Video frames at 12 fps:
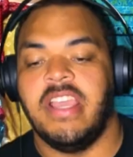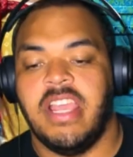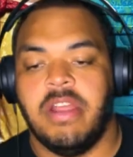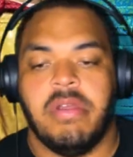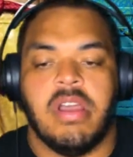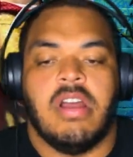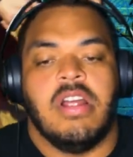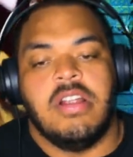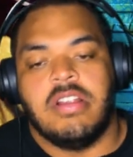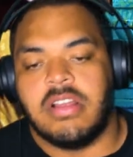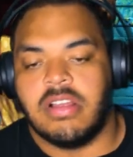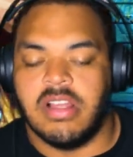Here we
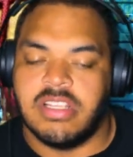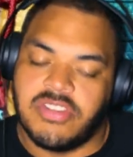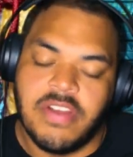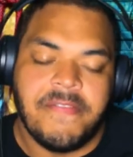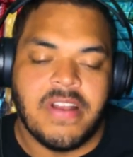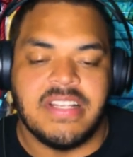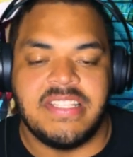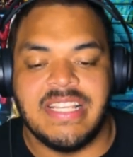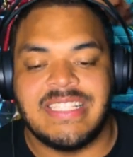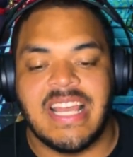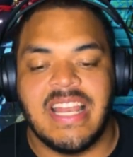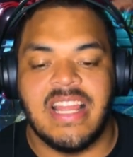are. Street Fighter
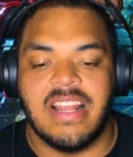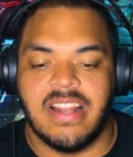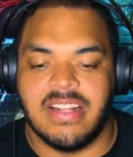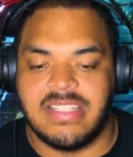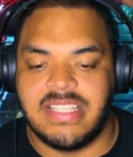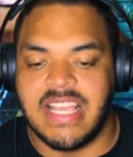6 kind of